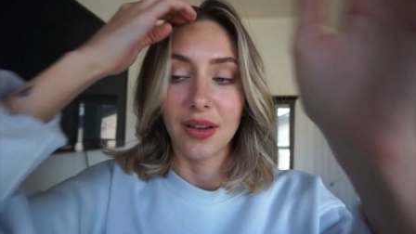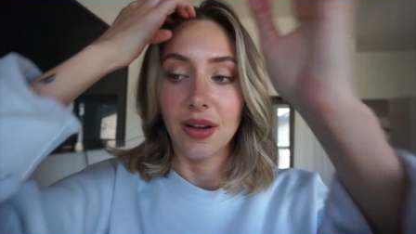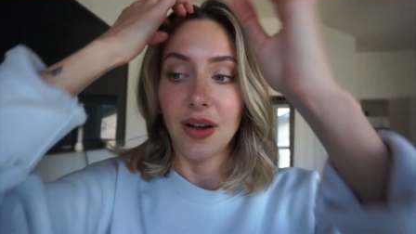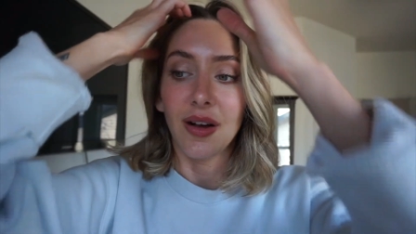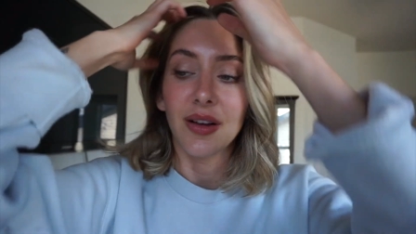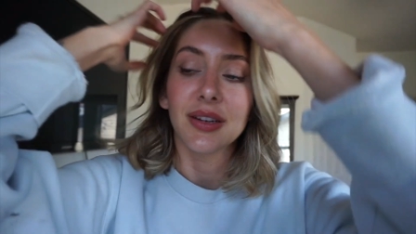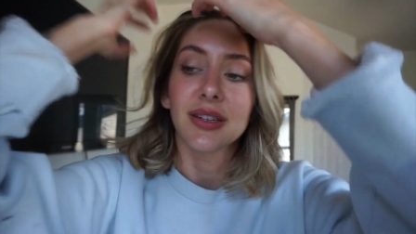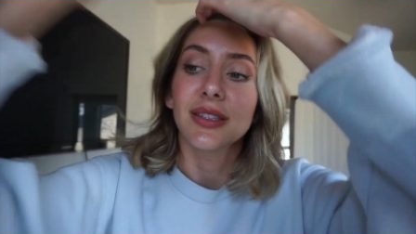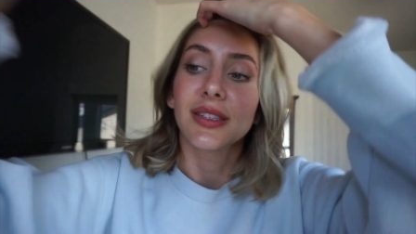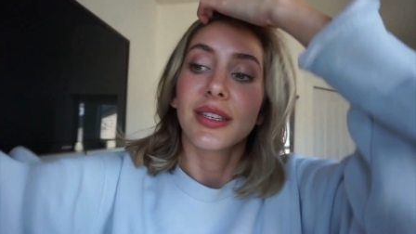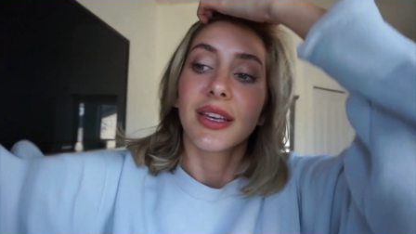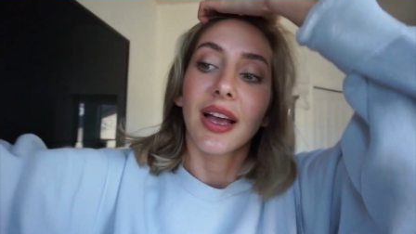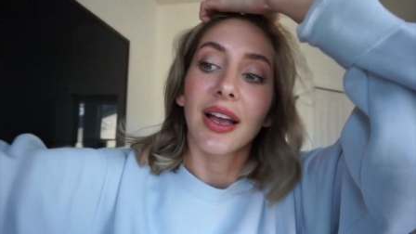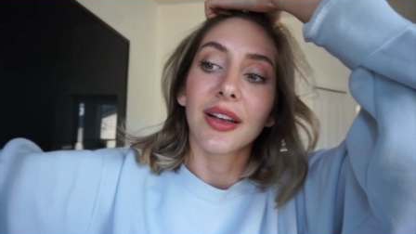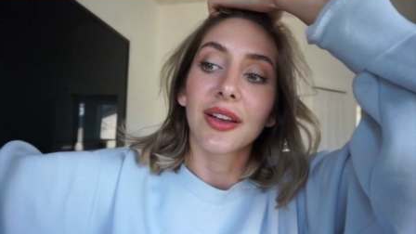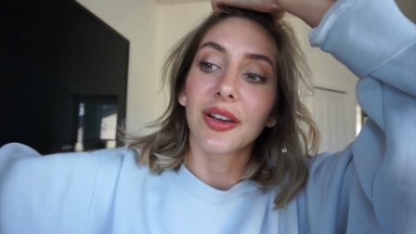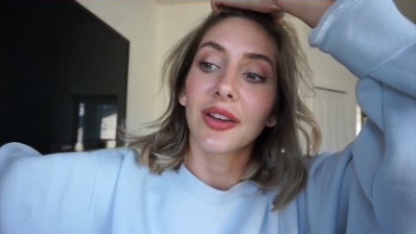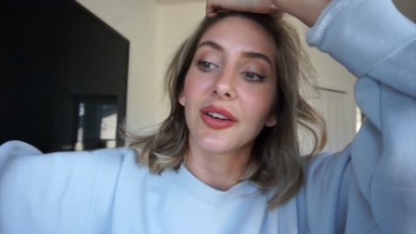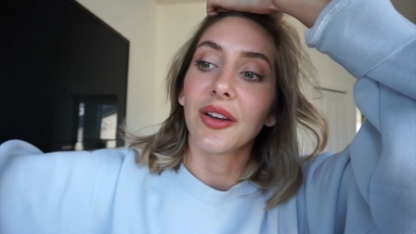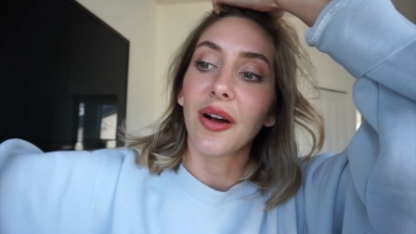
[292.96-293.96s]
Honestly, I
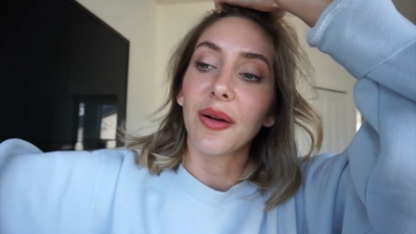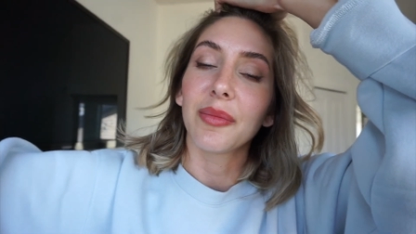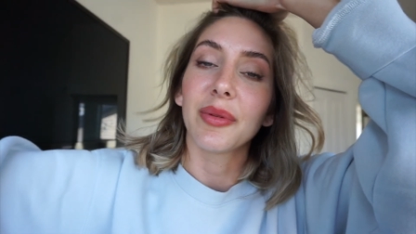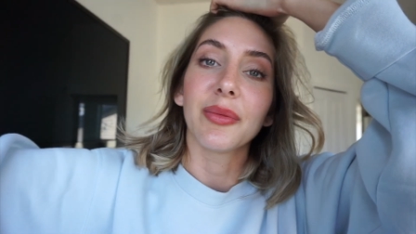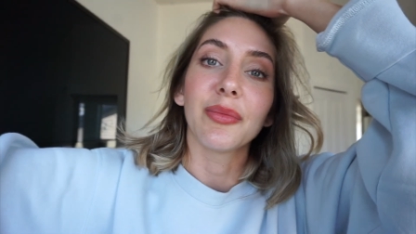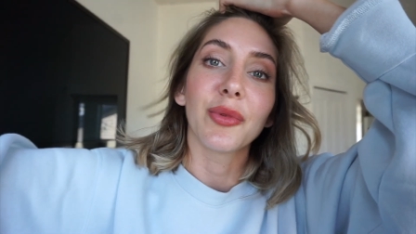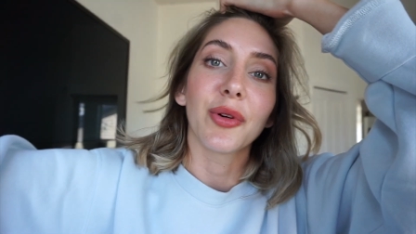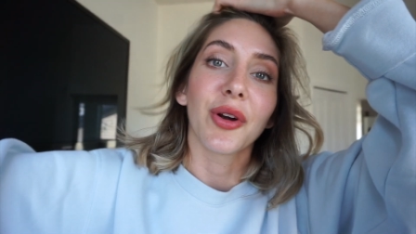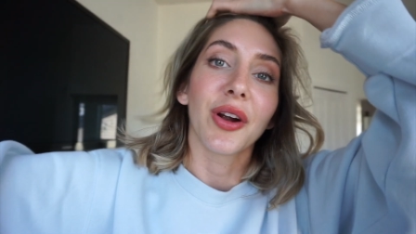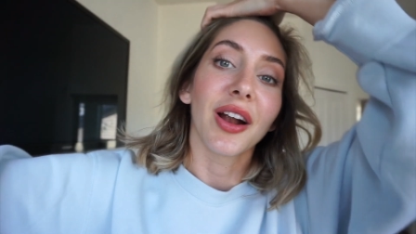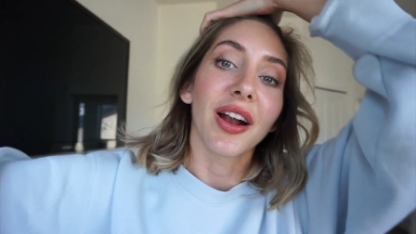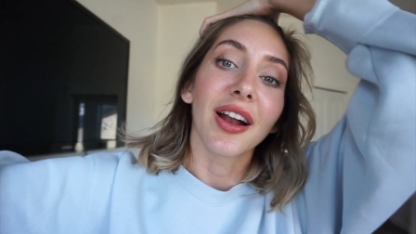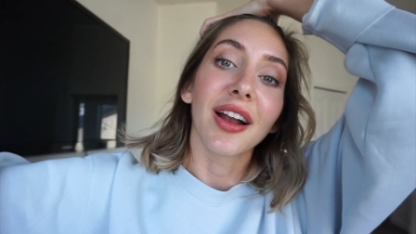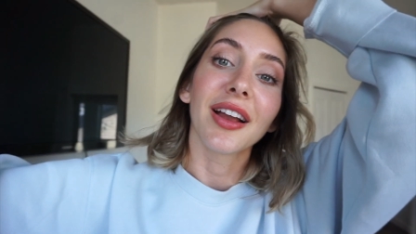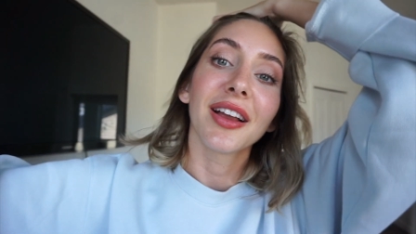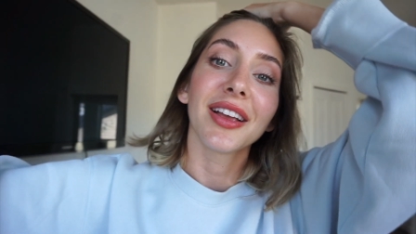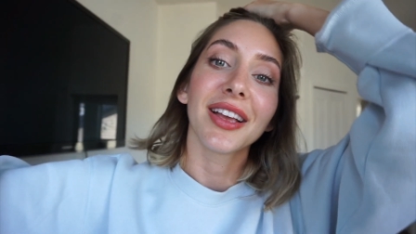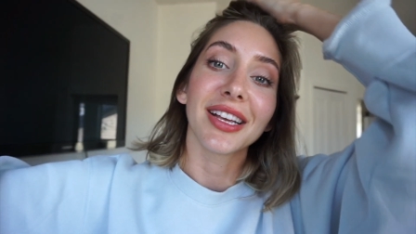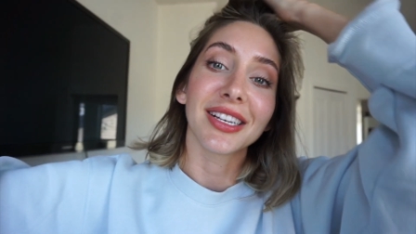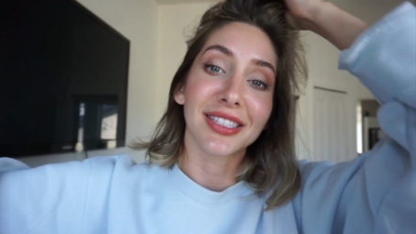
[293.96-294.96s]
could not be more
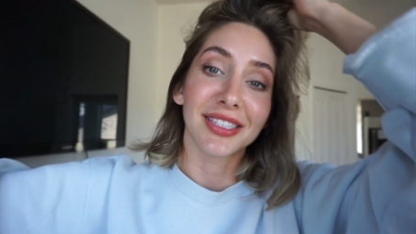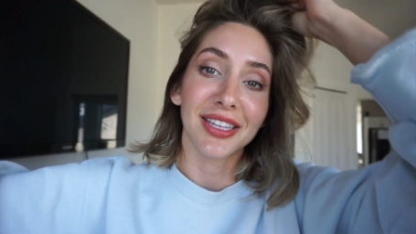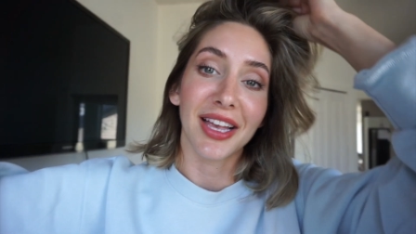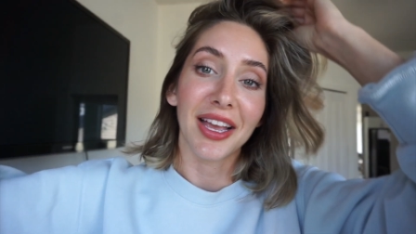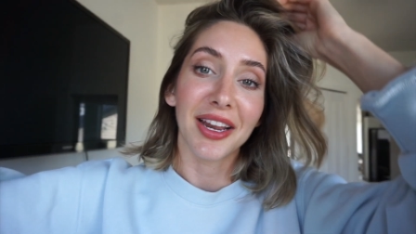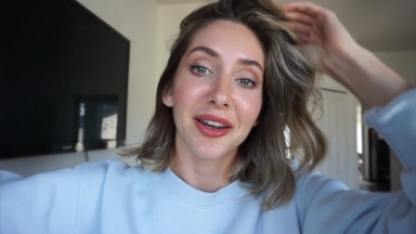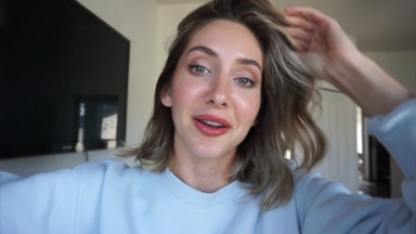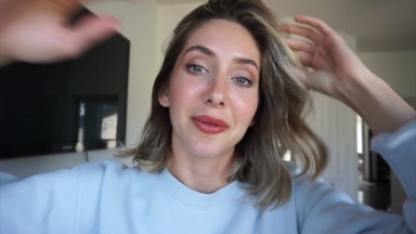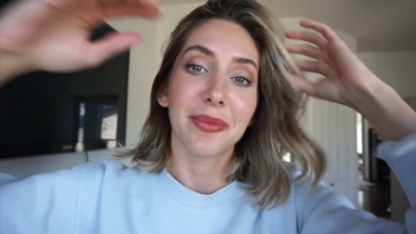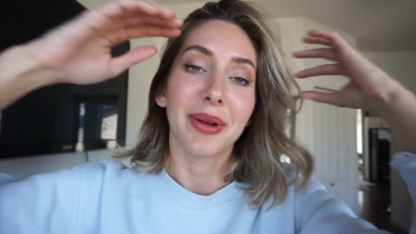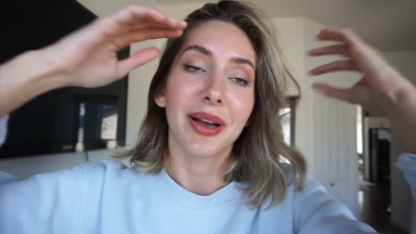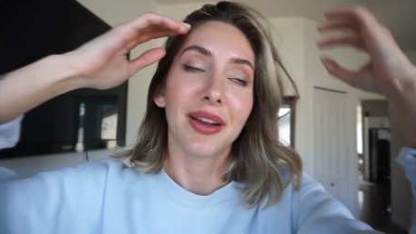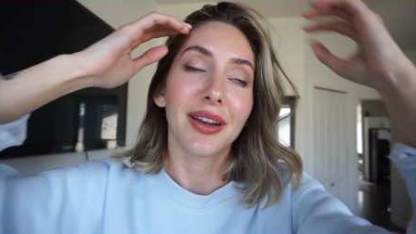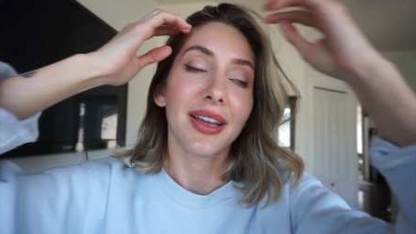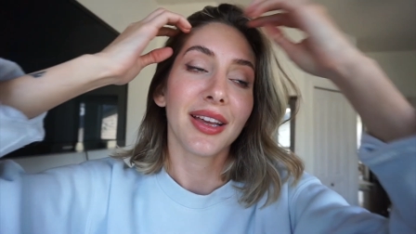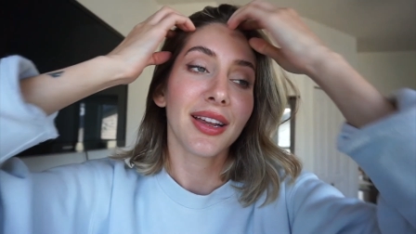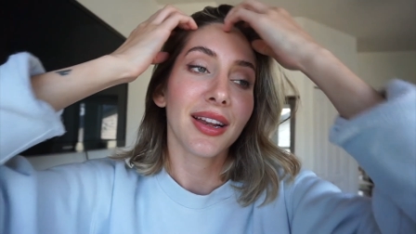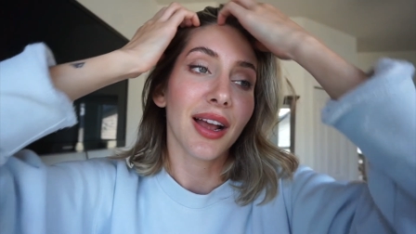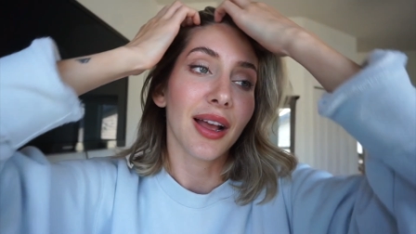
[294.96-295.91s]
excited about it.